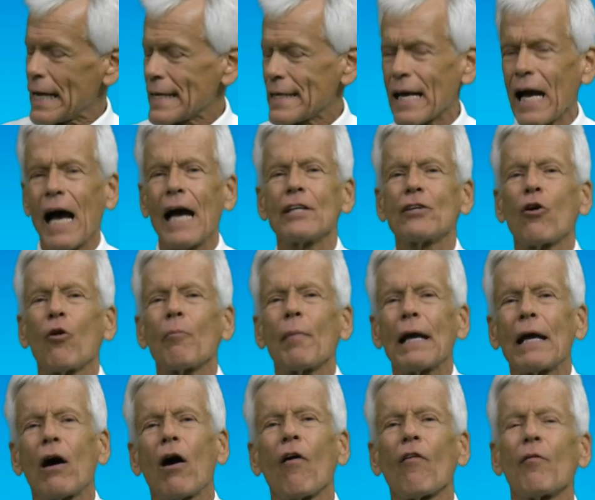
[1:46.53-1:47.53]
Yeah, I don't
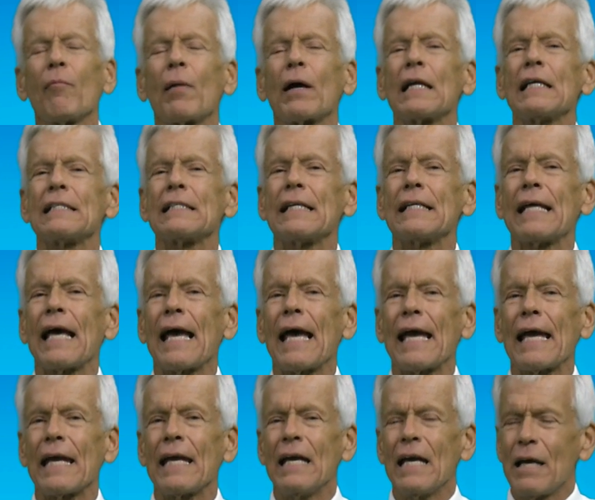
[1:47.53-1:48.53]
make all the money
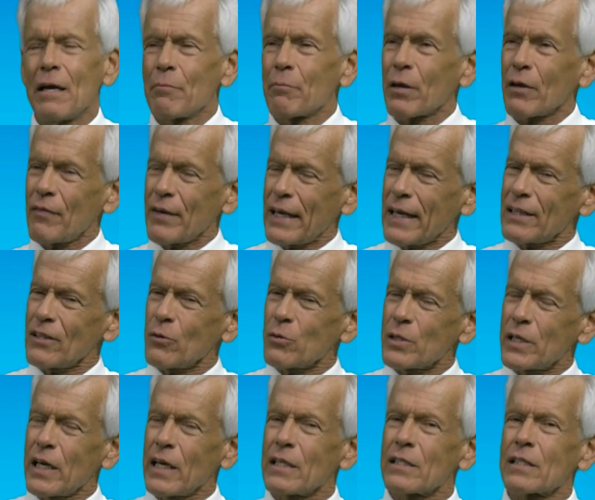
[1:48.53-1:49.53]
today, but if I get those
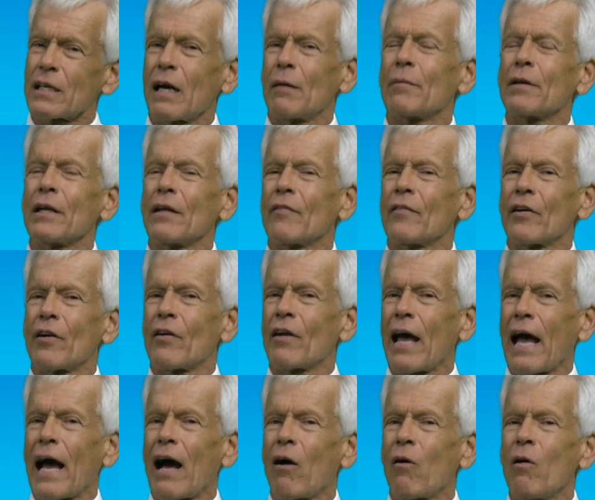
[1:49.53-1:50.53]
kids coming in there
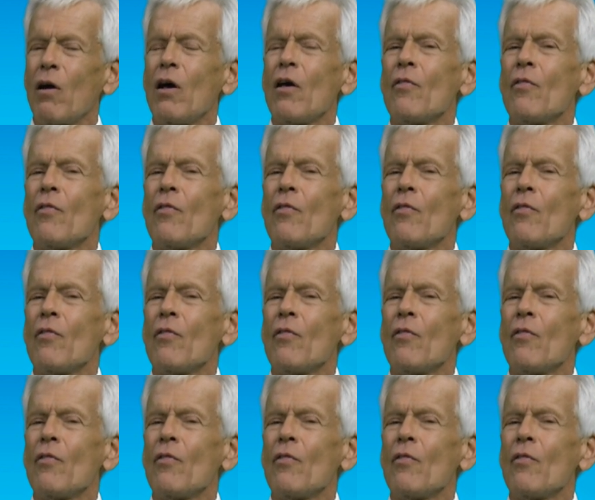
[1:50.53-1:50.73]
now,